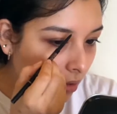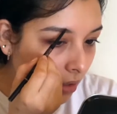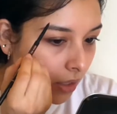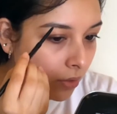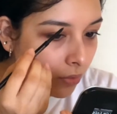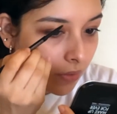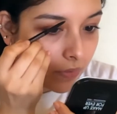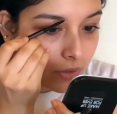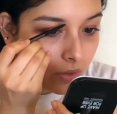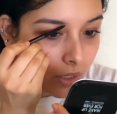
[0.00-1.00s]
And I don't
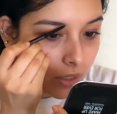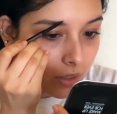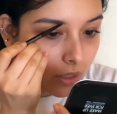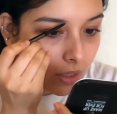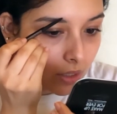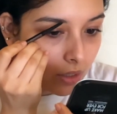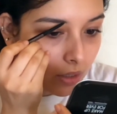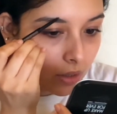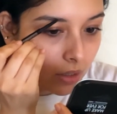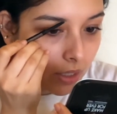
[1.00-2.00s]
even try to like
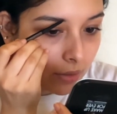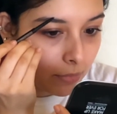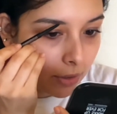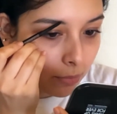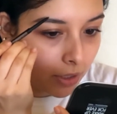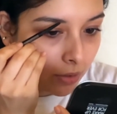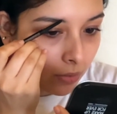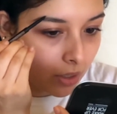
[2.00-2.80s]
line my brow.